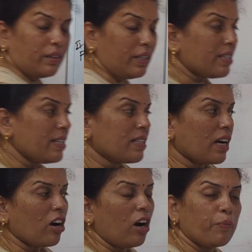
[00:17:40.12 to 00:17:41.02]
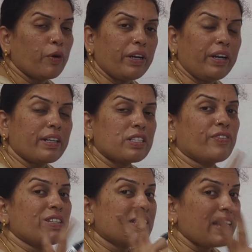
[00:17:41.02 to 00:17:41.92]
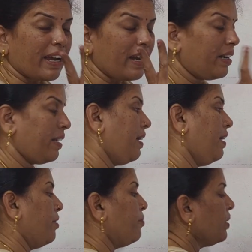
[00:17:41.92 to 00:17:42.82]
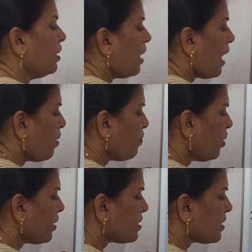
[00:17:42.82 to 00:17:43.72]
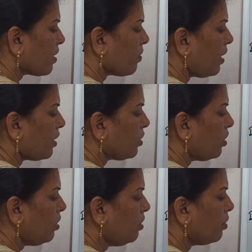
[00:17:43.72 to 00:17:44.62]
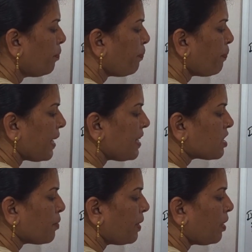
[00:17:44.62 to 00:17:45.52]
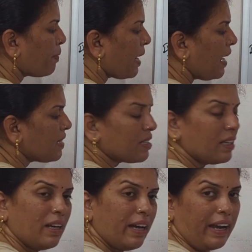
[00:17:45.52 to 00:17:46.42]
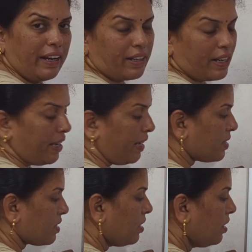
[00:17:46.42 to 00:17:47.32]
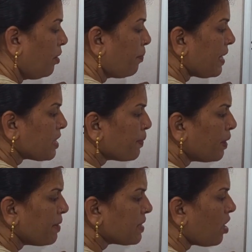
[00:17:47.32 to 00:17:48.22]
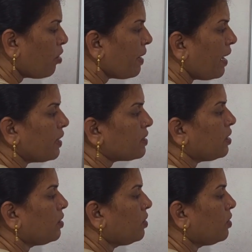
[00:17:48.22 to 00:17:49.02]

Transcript: This is the compound interest for second year. Amount is equal to principal plus interest. Principal means how much?